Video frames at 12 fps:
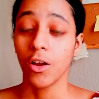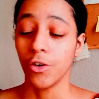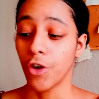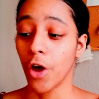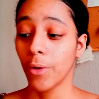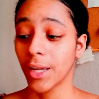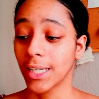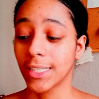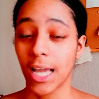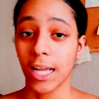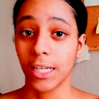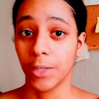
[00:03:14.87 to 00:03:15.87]
Knowing
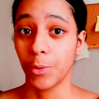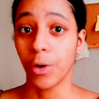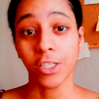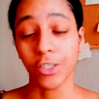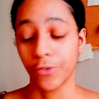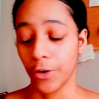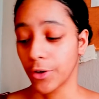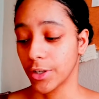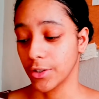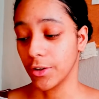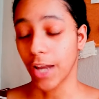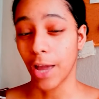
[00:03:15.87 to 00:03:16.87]
exactly what to focus
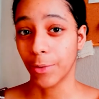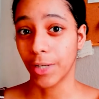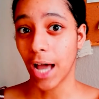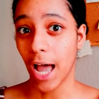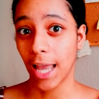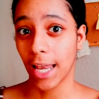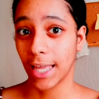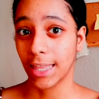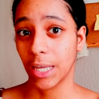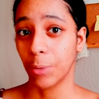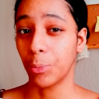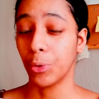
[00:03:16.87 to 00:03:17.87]
on, I would highlight
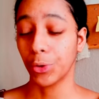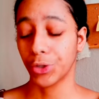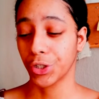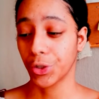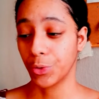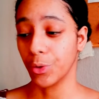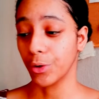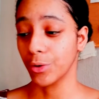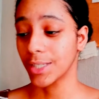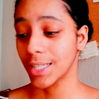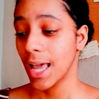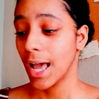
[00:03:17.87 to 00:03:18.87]
the important
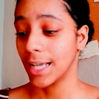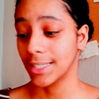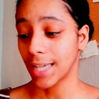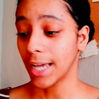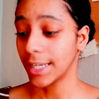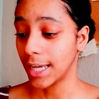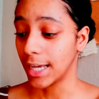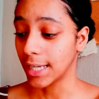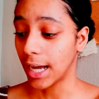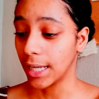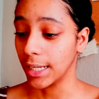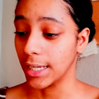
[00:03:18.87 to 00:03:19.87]
quotes, assign it a
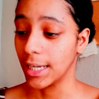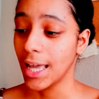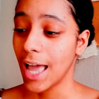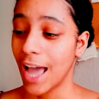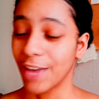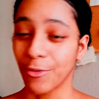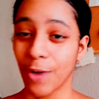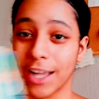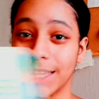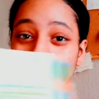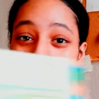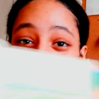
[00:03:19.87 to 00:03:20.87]
colour, and write little